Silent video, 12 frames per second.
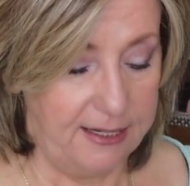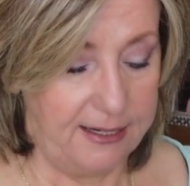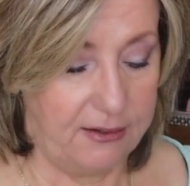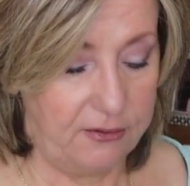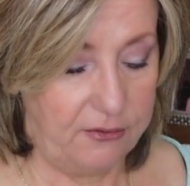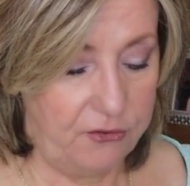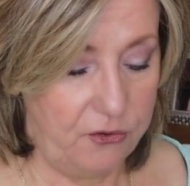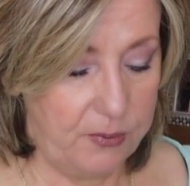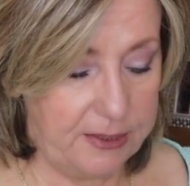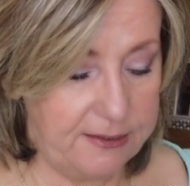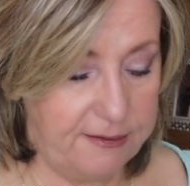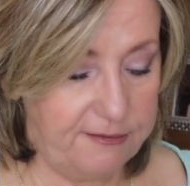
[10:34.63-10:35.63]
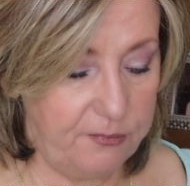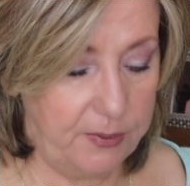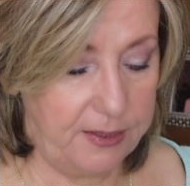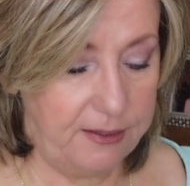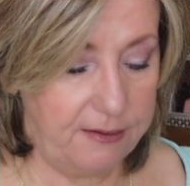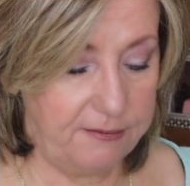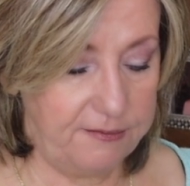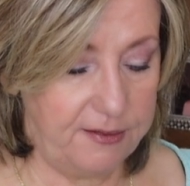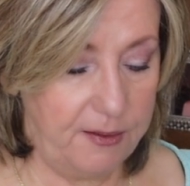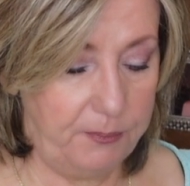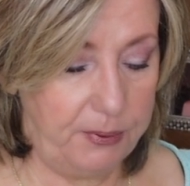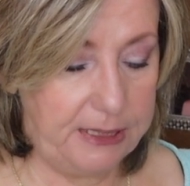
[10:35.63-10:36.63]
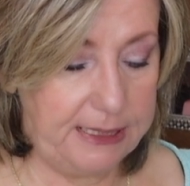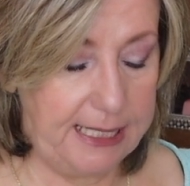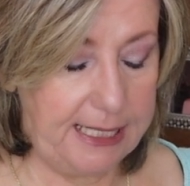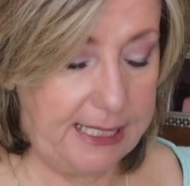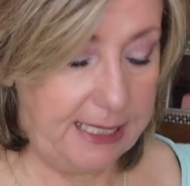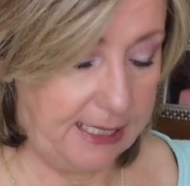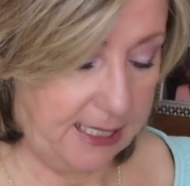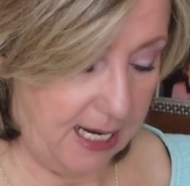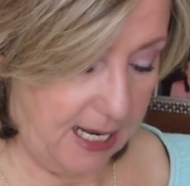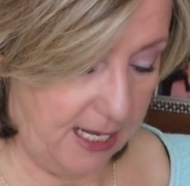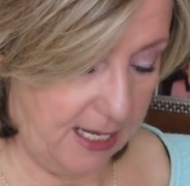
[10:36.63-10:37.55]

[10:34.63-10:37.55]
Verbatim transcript: Now, I don't know what this one is. Plain